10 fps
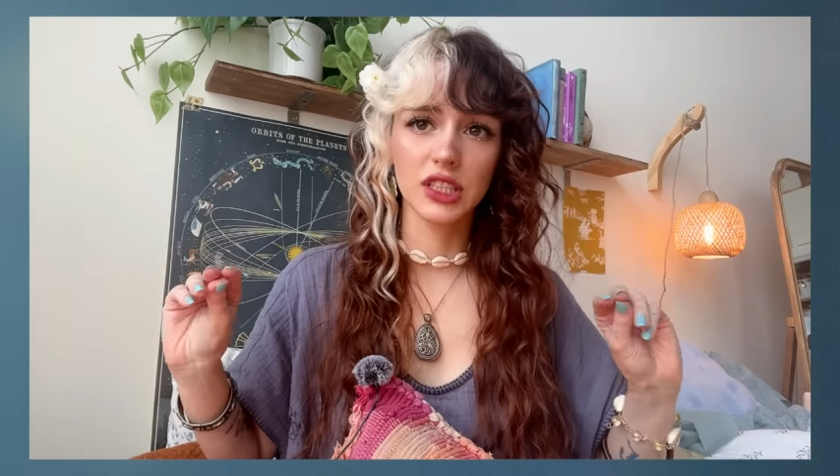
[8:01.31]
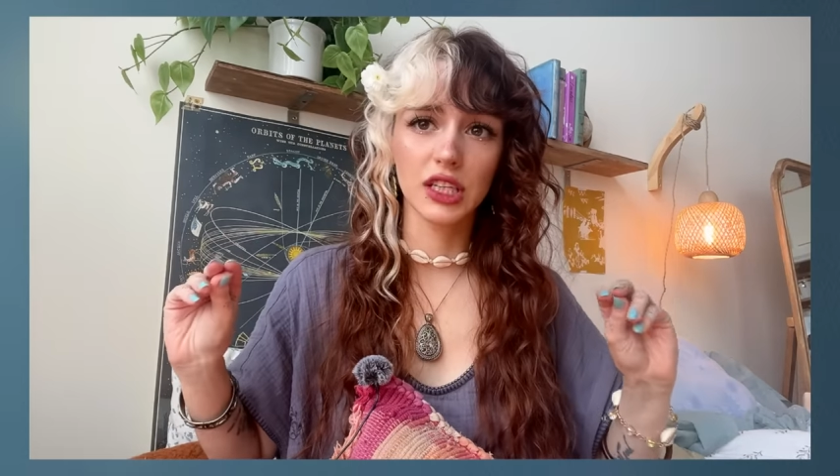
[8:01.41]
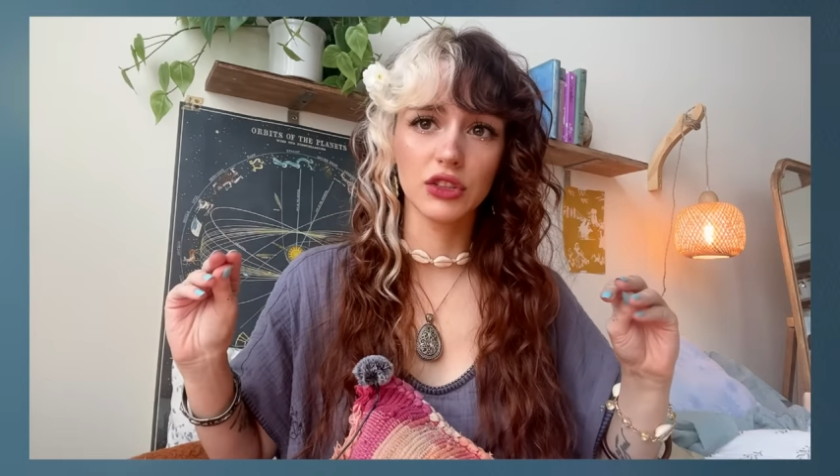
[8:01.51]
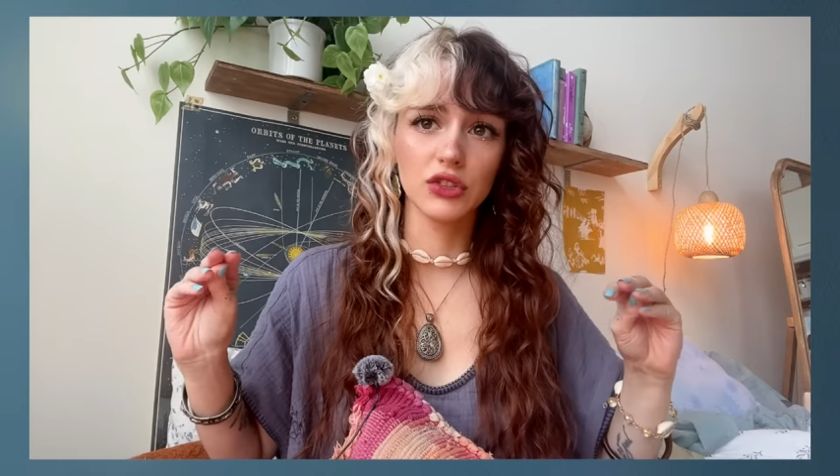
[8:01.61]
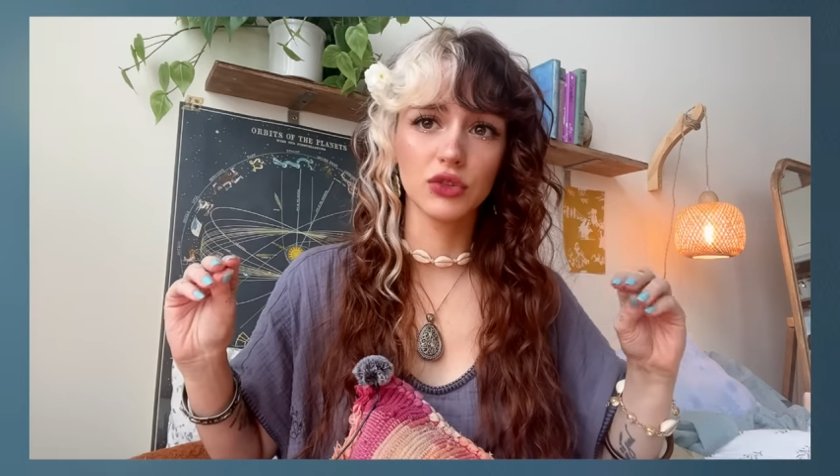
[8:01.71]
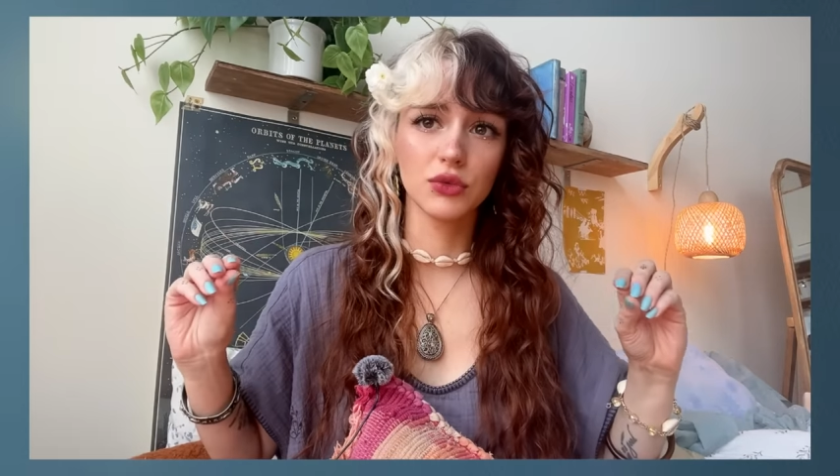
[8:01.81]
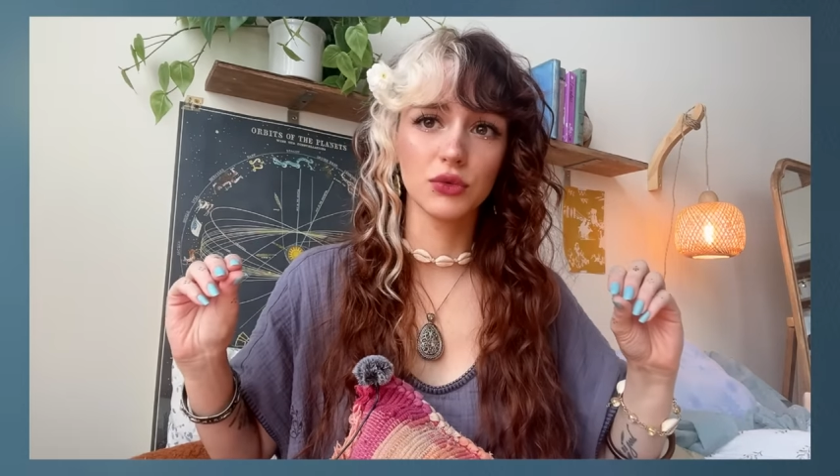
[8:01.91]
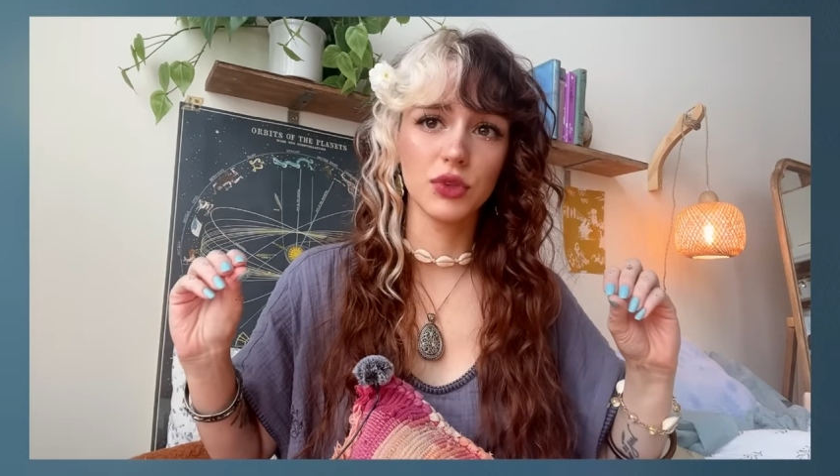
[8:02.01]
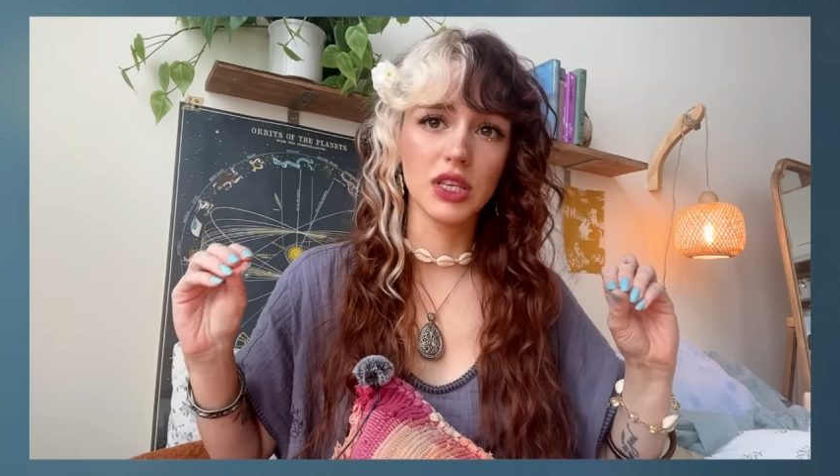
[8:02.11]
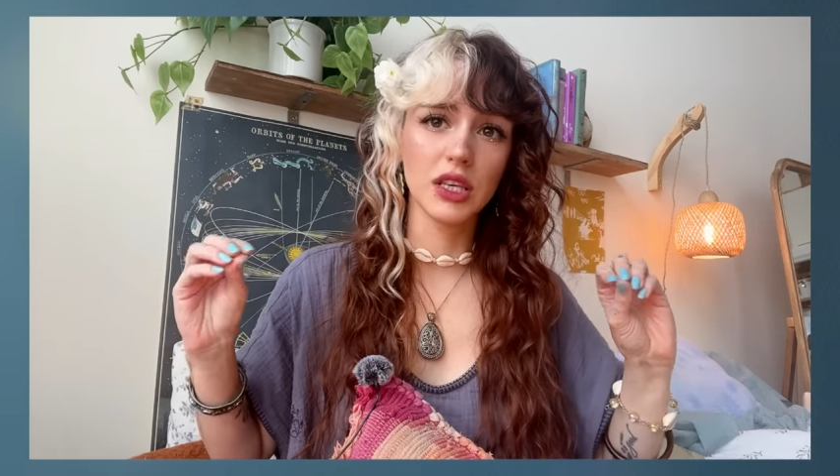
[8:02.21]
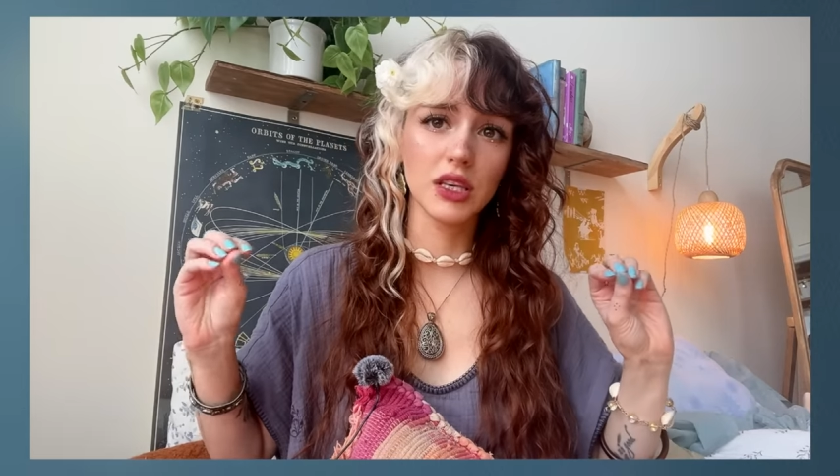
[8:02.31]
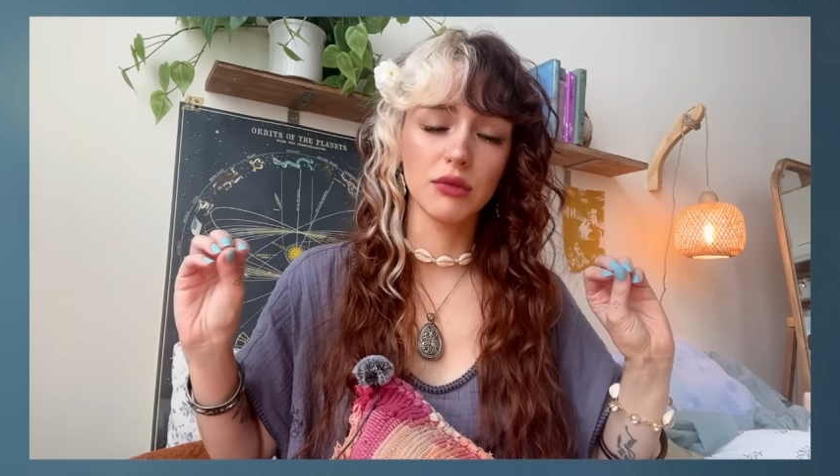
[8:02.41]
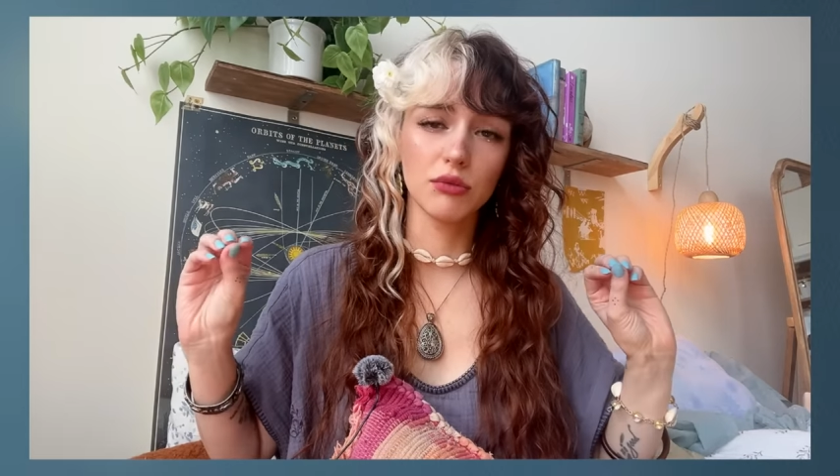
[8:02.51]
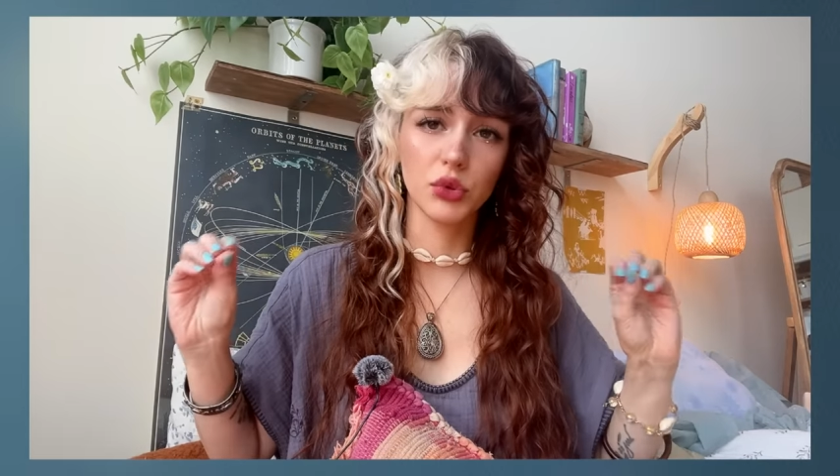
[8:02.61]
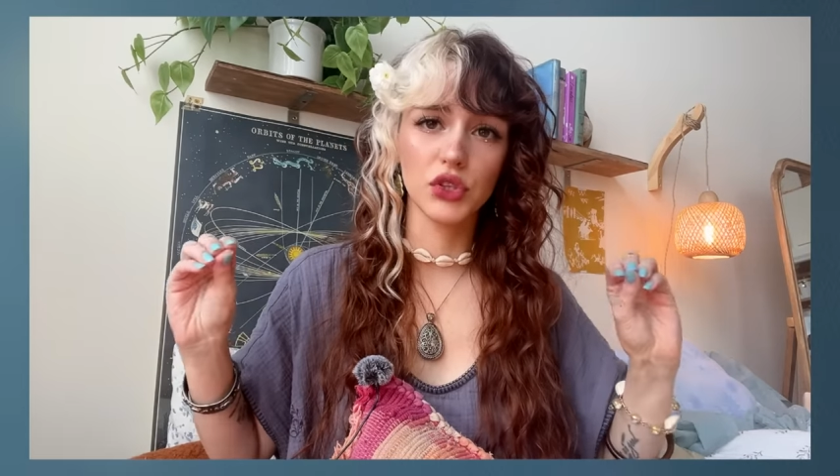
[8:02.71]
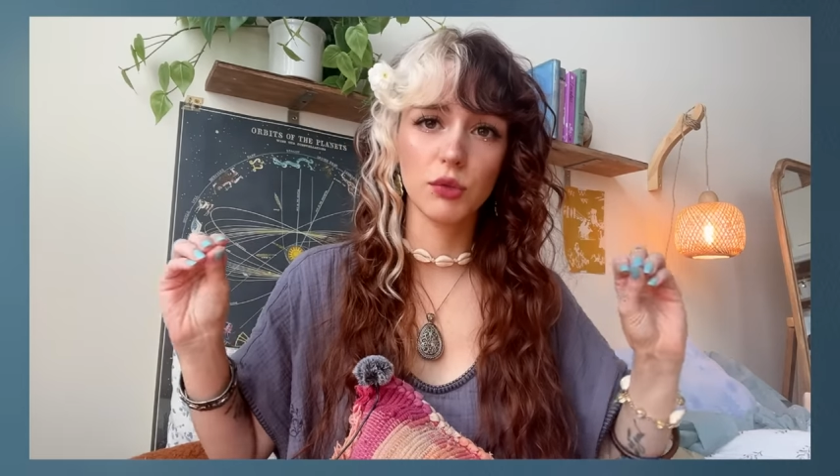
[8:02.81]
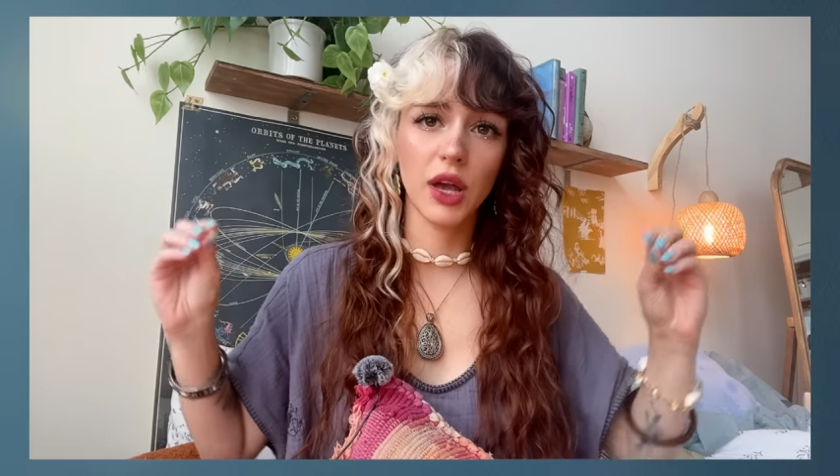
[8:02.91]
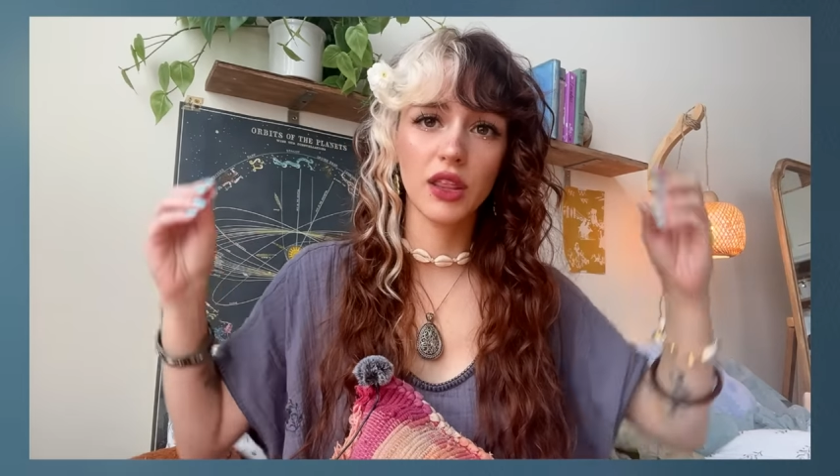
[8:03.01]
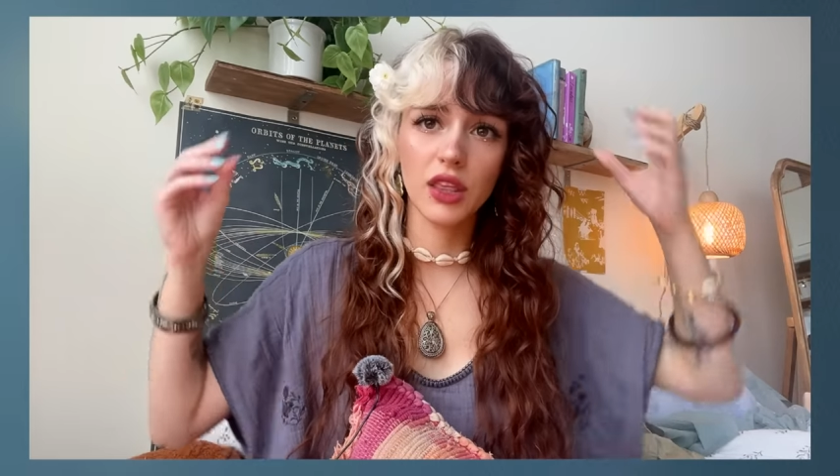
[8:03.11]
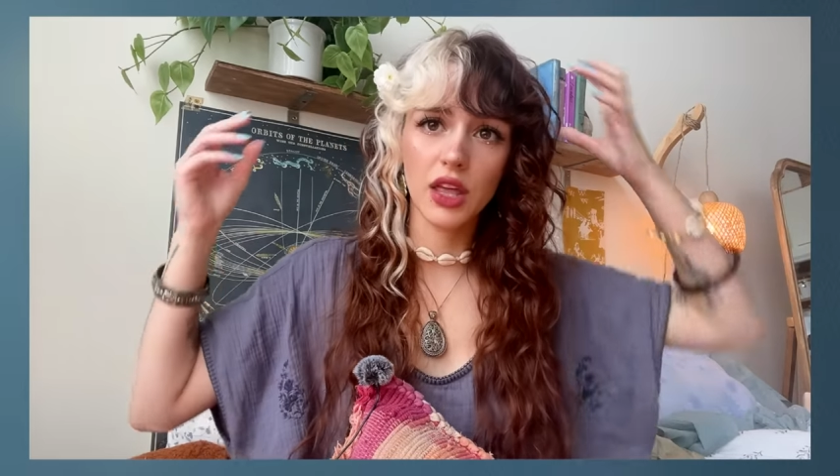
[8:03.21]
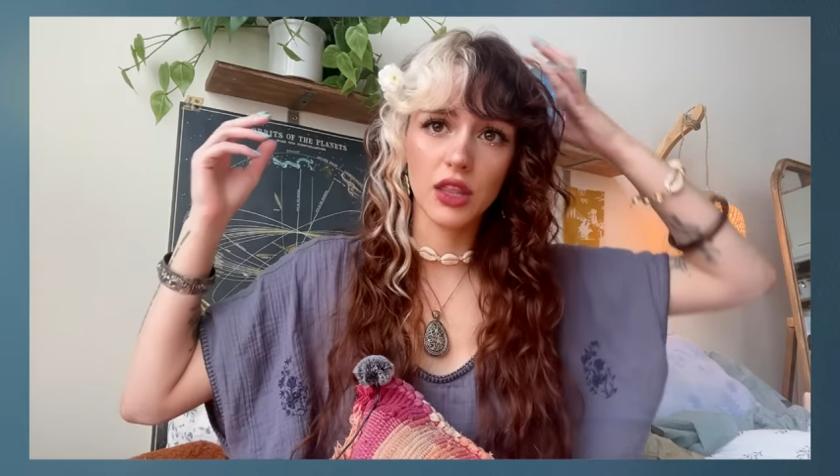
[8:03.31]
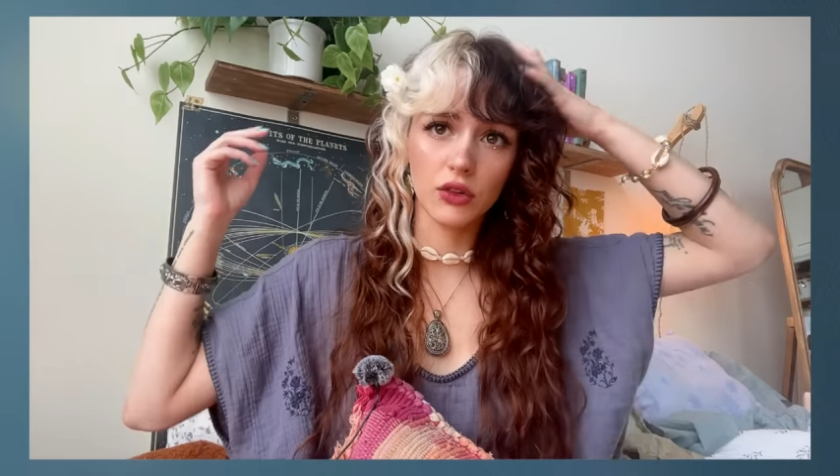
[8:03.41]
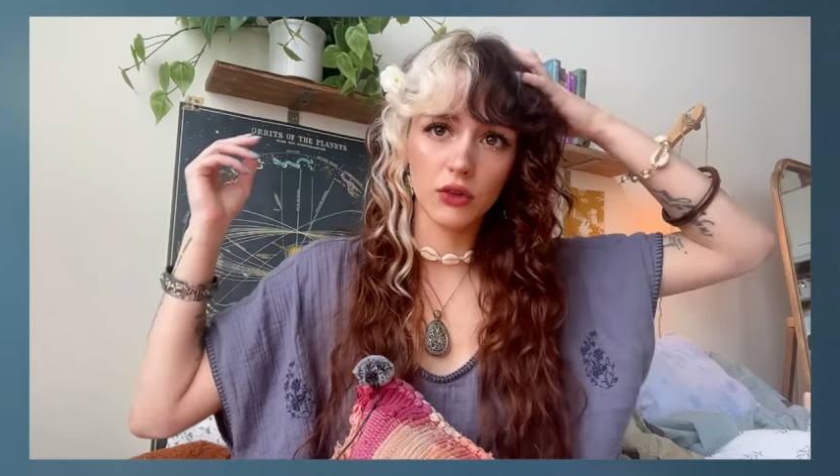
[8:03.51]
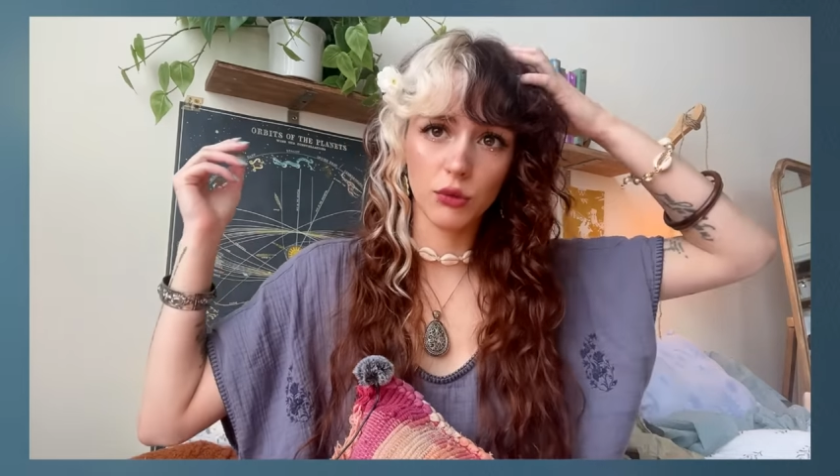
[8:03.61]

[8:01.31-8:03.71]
into the bleach bath and then